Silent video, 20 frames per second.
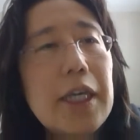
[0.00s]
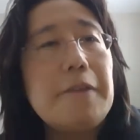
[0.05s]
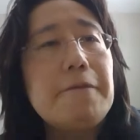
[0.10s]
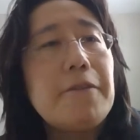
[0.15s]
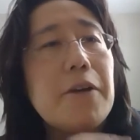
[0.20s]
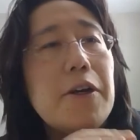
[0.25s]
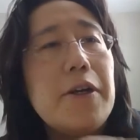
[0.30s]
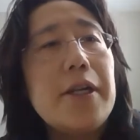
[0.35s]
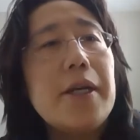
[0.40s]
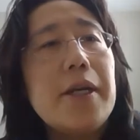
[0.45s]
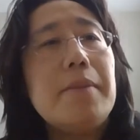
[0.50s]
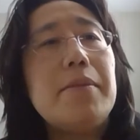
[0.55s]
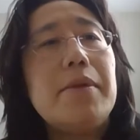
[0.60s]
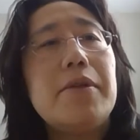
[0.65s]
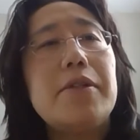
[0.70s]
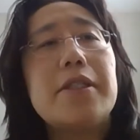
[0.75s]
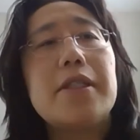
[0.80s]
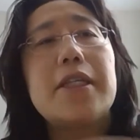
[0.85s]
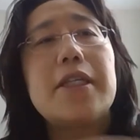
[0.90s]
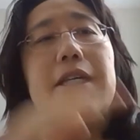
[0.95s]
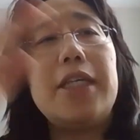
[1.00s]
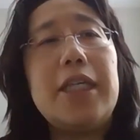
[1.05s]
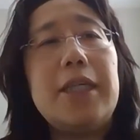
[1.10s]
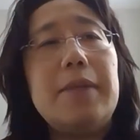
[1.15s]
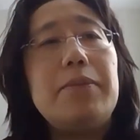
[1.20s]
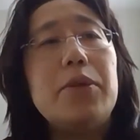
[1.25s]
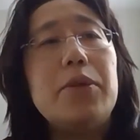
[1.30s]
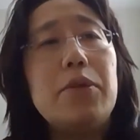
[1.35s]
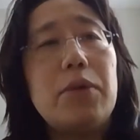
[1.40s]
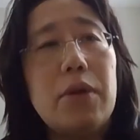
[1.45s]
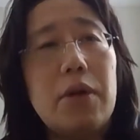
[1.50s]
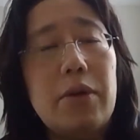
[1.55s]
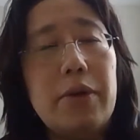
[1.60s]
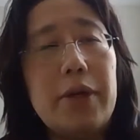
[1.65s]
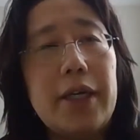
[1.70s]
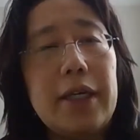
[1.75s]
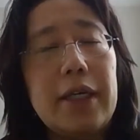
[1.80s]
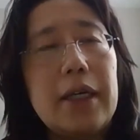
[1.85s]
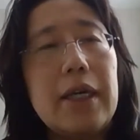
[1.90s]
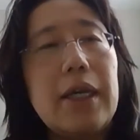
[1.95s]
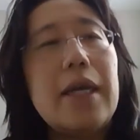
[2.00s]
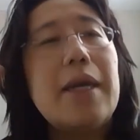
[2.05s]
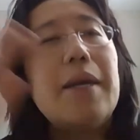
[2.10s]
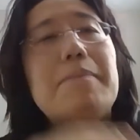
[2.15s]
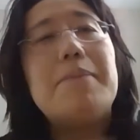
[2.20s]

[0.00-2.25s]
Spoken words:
if our numbers keep growing.